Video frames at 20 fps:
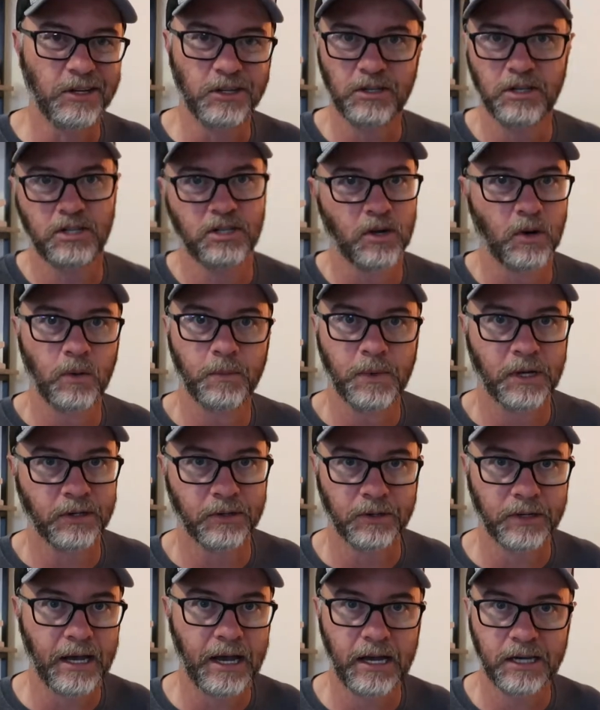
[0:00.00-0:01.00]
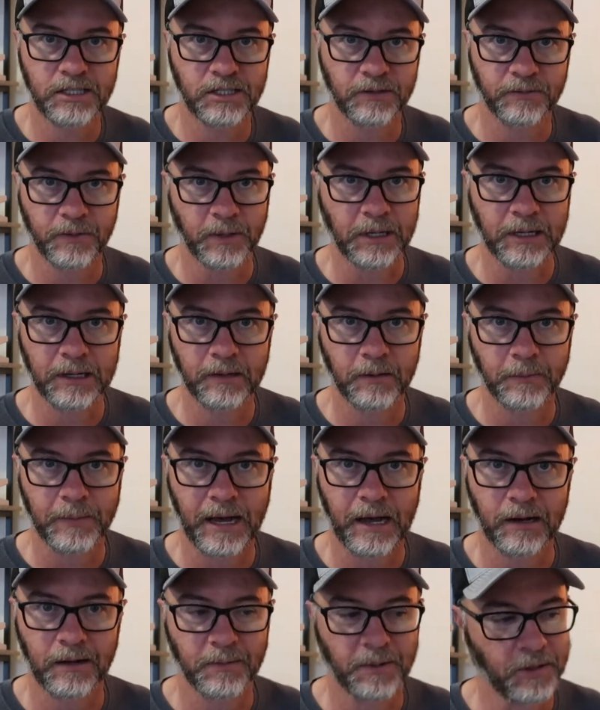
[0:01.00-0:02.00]
You just throw them on your dash and forget
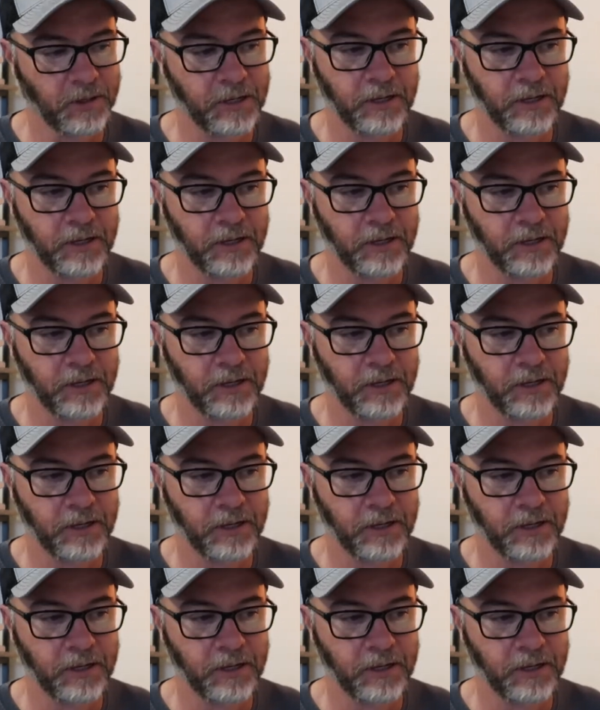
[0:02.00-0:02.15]
about them.